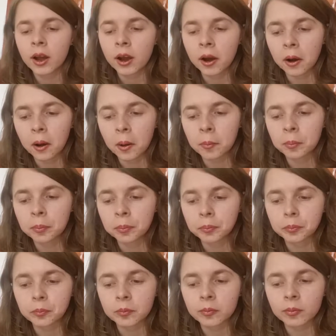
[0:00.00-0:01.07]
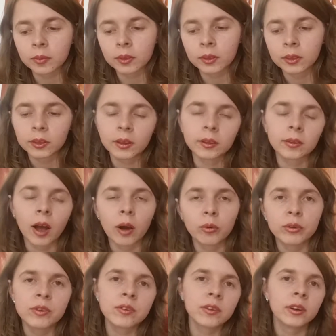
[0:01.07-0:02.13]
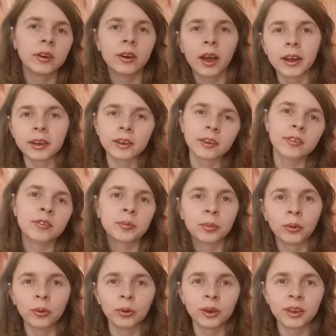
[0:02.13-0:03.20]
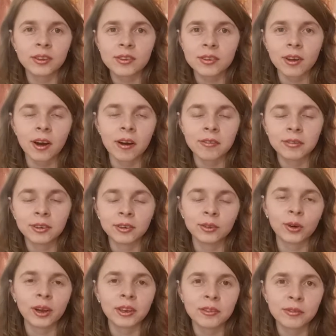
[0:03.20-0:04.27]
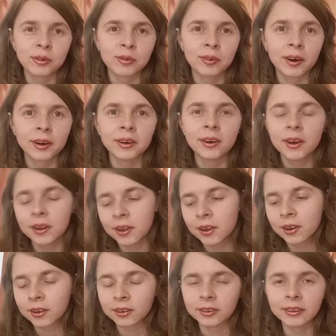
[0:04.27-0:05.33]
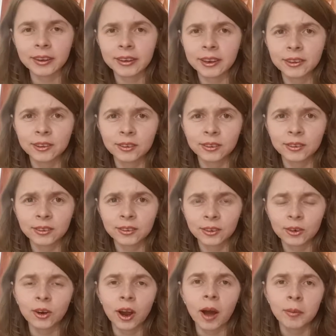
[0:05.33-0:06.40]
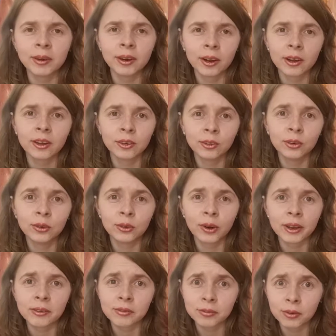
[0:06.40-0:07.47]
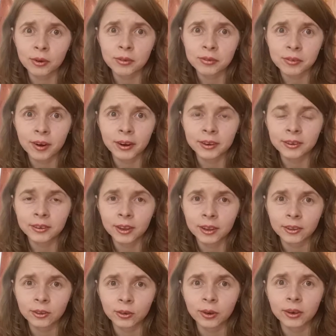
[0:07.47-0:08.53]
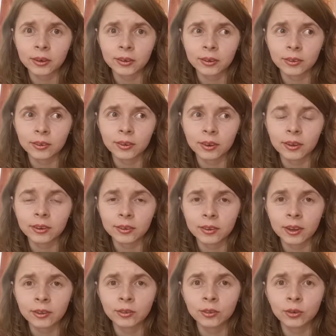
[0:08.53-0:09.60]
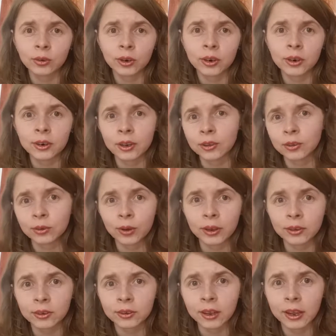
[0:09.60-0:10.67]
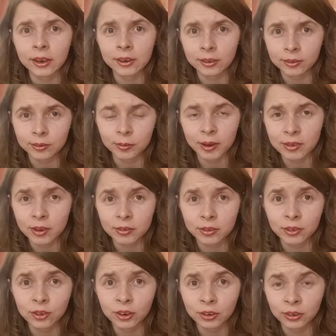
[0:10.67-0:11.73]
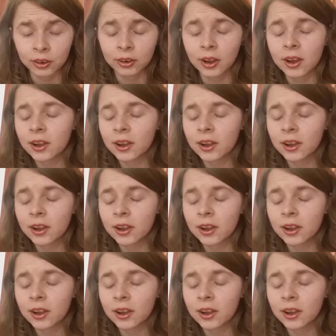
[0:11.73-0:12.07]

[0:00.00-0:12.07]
I was still like exploring stuff and writing for fun. Not that, I mean, I do write for fun and to learn and to entertain myself in general.